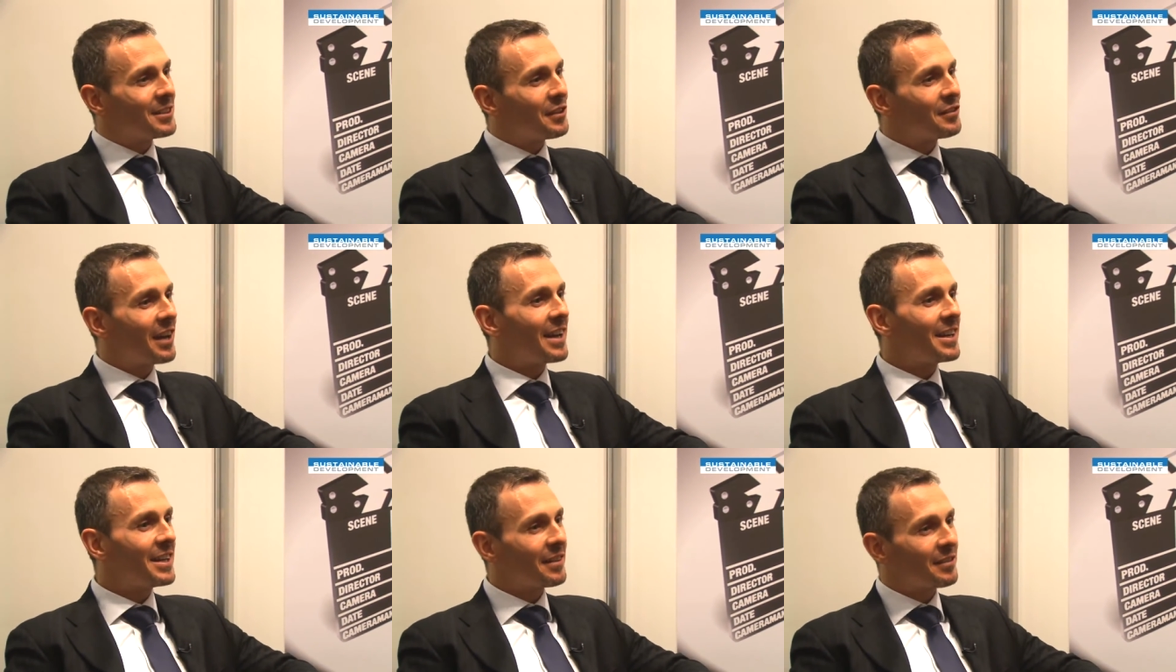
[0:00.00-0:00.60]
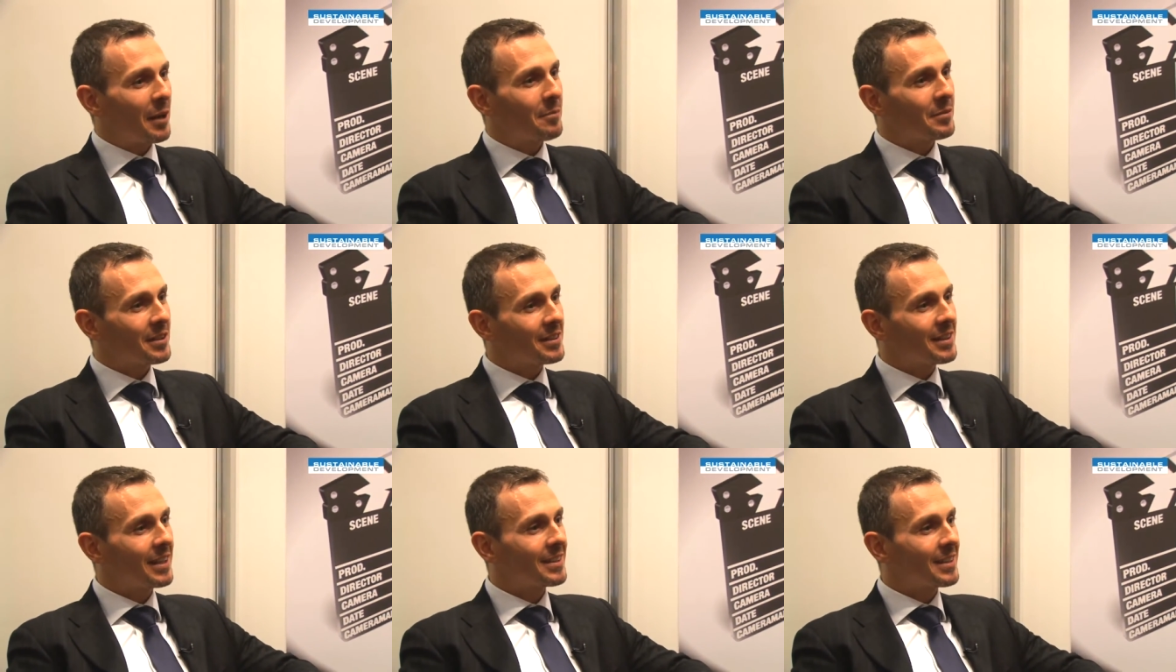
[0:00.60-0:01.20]
designing
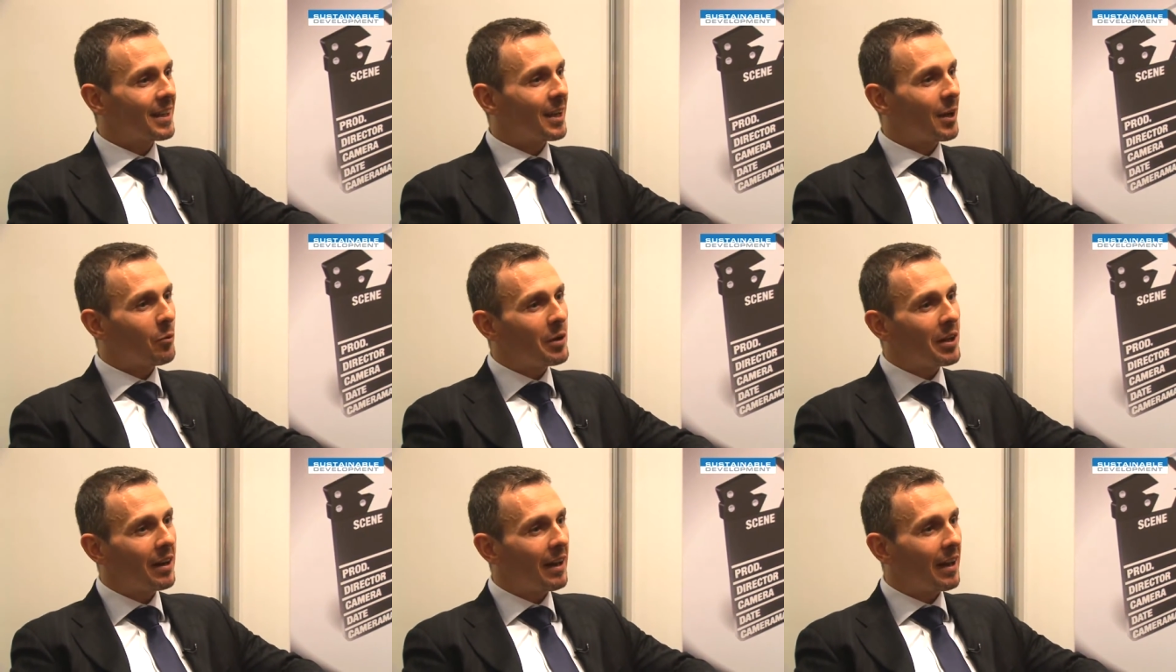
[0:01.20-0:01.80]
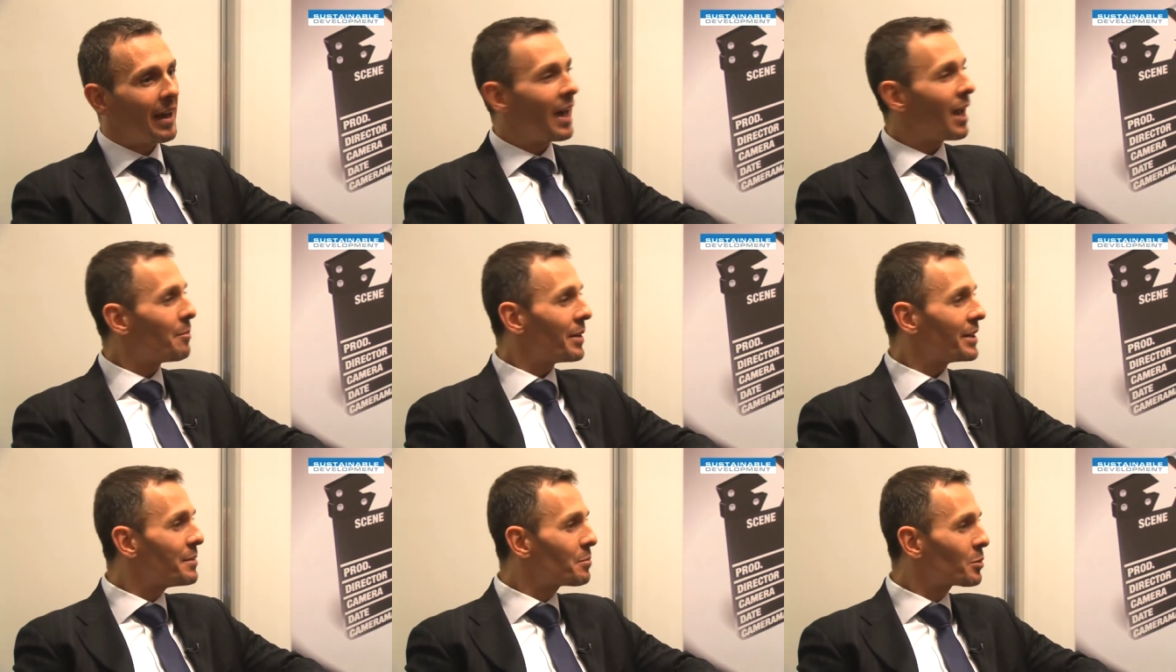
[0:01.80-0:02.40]
something that uh, will uh, help
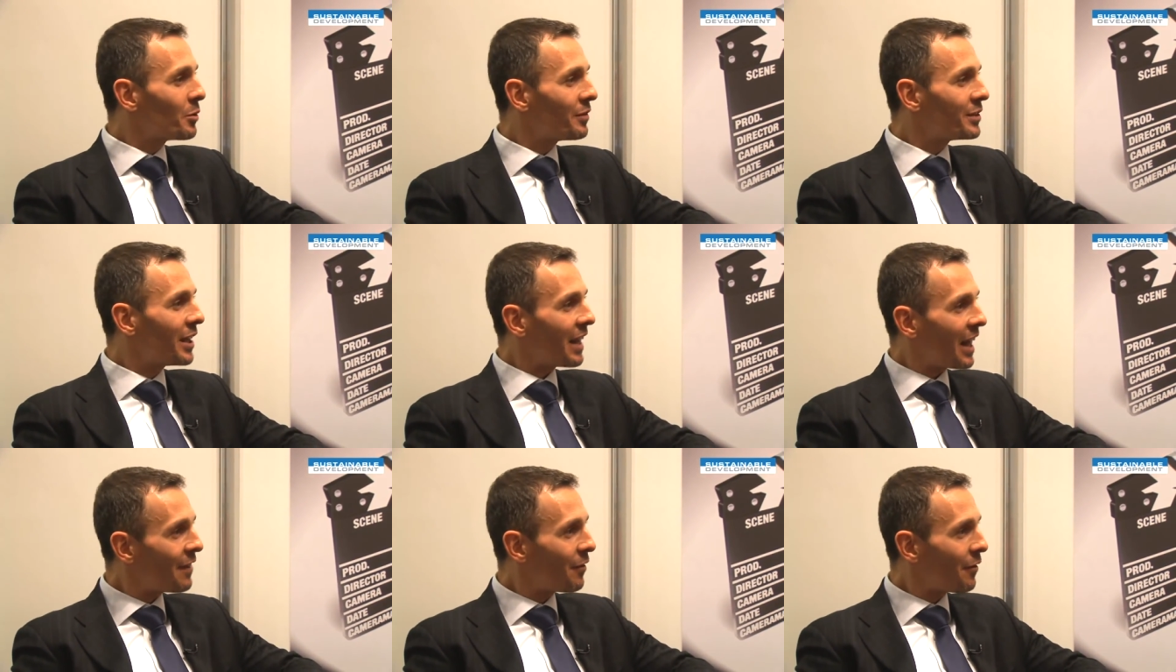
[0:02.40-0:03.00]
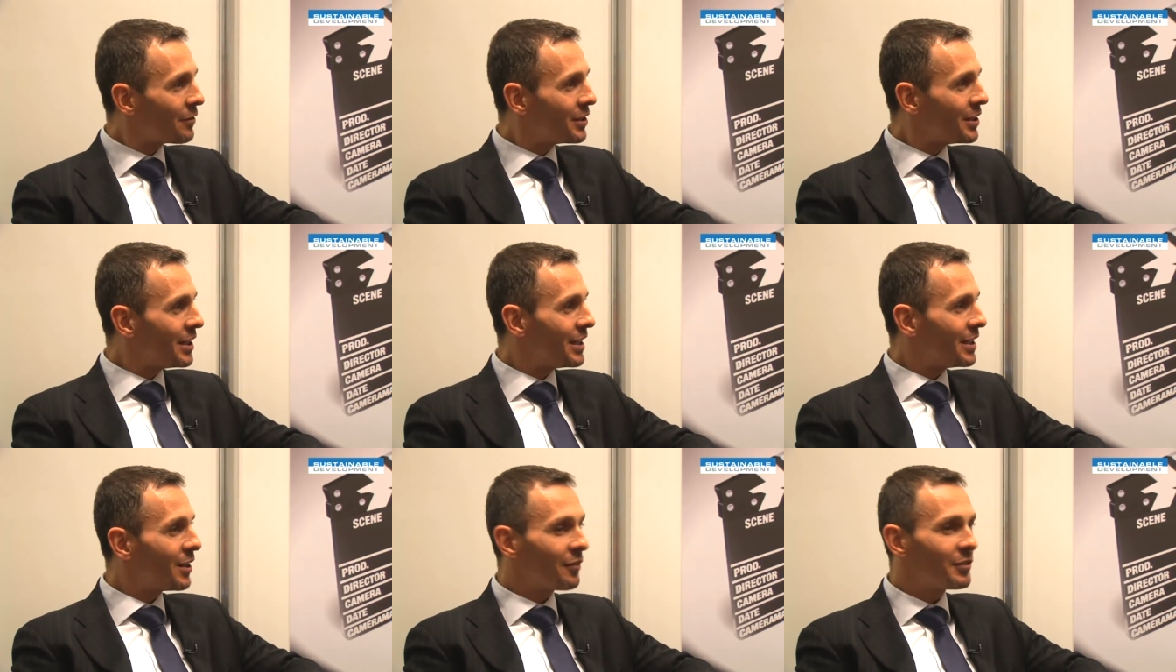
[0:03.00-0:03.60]
and improve the life of
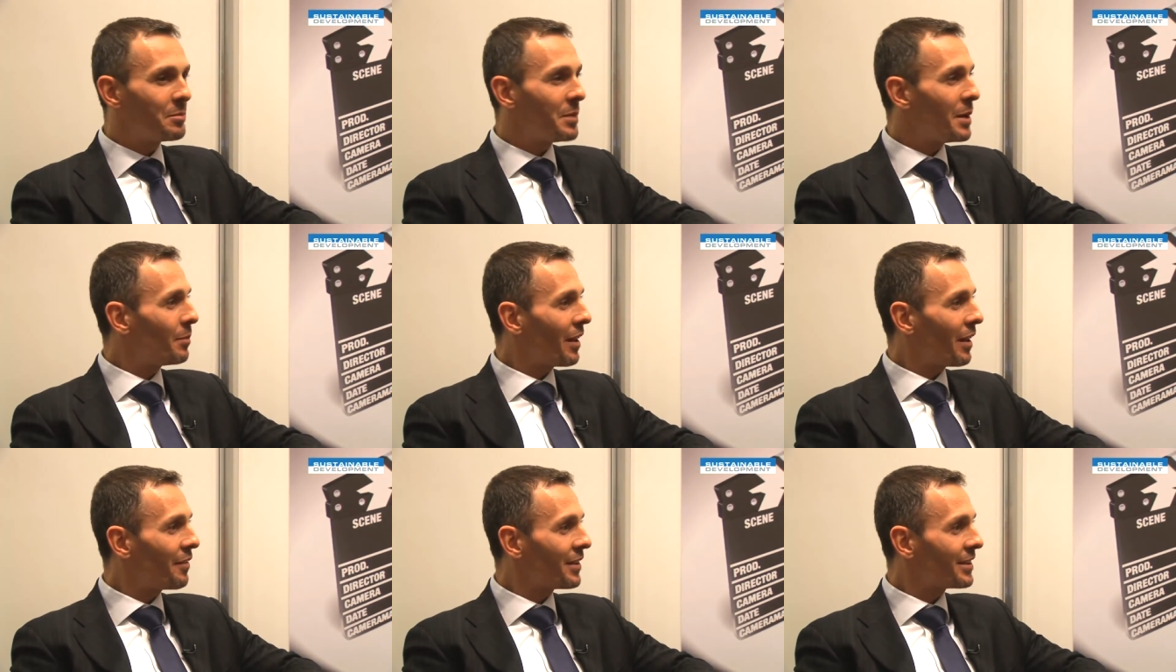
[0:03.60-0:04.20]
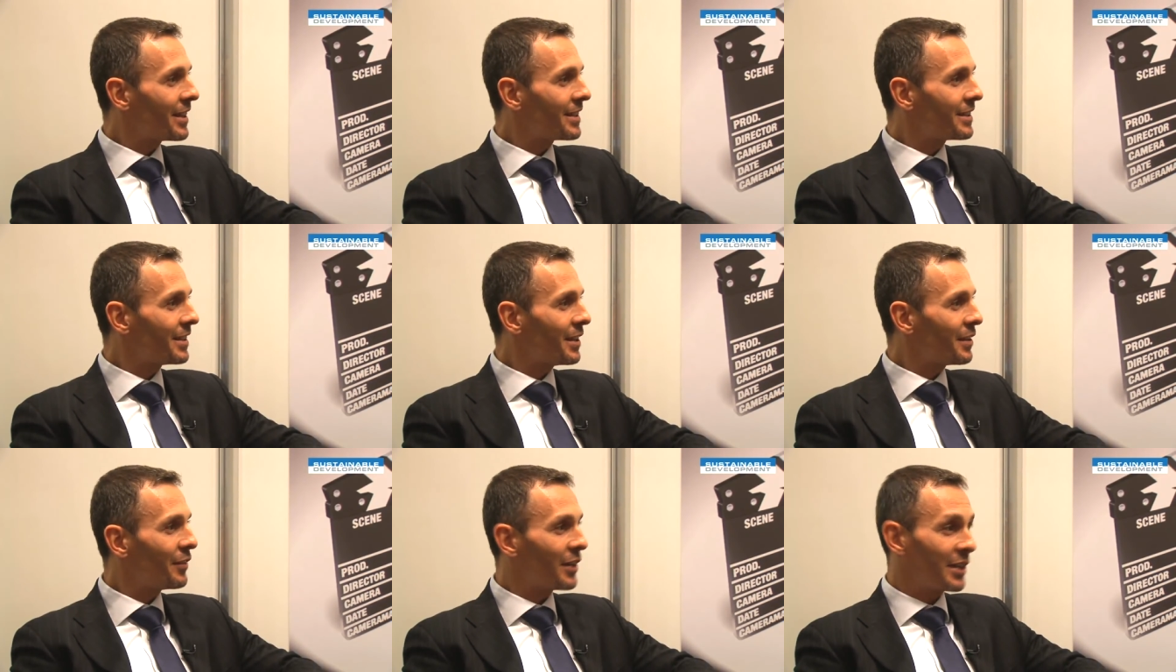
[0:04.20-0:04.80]
the of the people, I think that
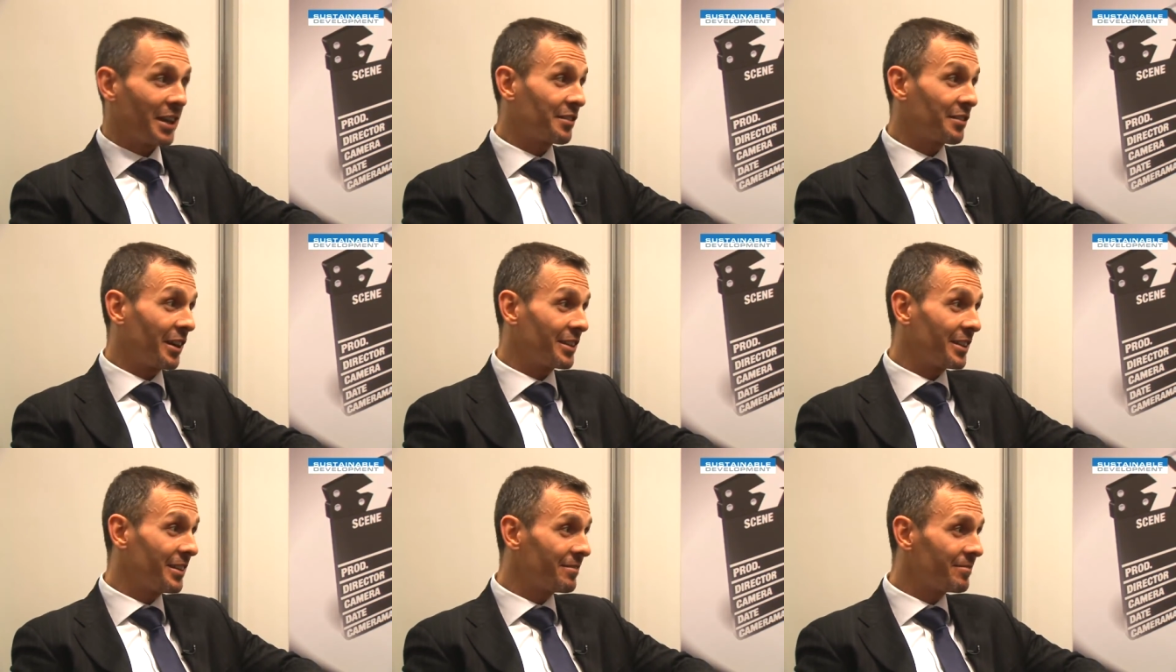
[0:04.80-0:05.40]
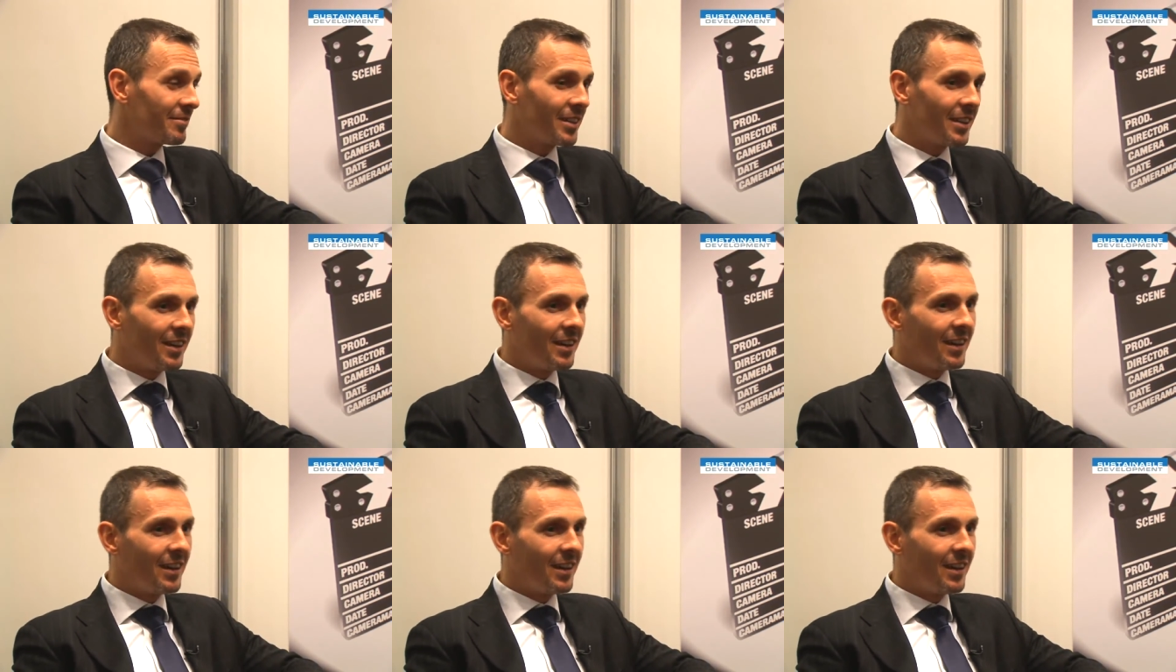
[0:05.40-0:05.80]
is very exciting. Mm.